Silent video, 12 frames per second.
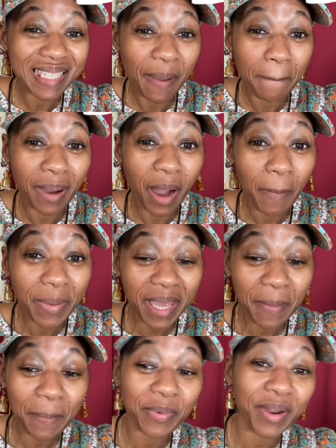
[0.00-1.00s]
some pumpkin
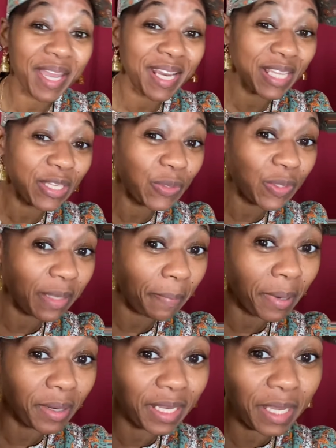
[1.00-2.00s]
bread using
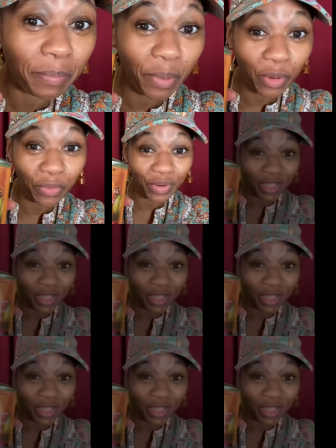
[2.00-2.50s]
pumpkin puree.